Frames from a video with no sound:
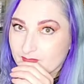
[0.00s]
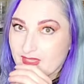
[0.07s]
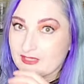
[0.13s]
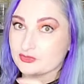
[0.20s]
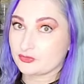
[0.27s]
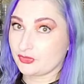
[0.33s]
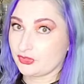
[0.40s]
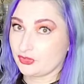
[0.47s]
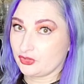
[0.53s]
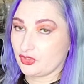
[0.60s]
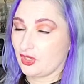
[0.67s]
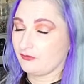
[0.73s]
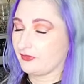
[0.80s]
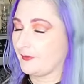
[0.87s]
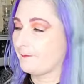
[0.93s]
That is really good
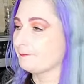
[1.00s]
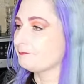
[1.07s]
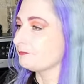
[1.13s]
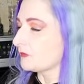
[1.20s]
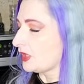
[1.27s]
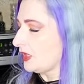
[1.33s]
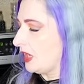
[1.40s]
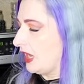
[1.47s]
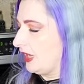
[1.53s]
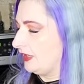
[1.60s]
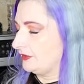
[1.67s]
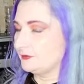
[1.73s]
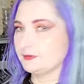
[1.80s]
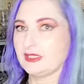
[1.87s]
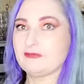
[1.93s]
coffee.
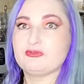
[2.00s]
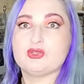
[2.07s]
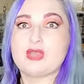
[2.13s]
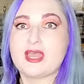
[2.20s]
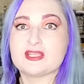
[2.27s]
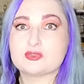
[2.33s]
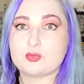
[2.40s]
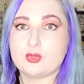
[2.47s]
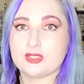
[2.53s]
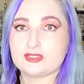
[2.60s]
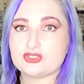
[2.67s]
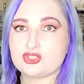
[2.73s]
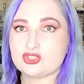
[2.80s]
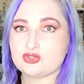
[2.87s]
If you guys want